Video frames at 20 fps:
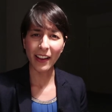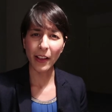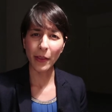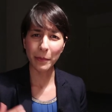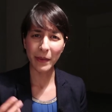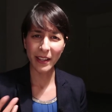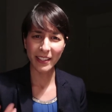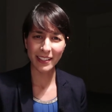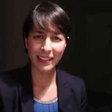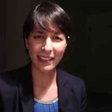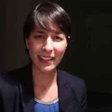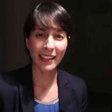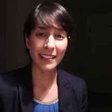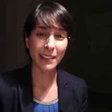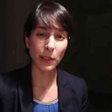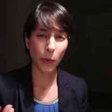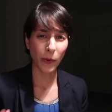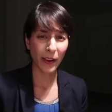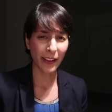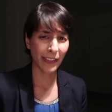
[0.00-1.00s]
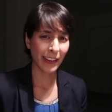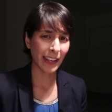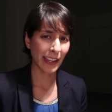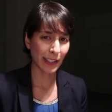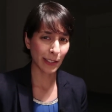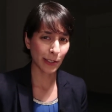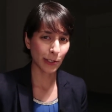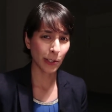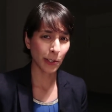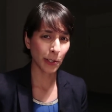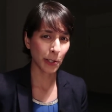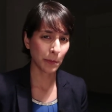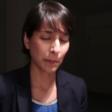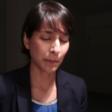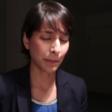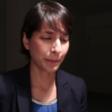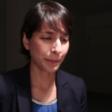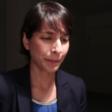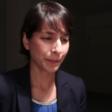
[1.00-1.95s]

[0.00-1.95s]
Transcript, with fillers: I imagine that's quite the attitude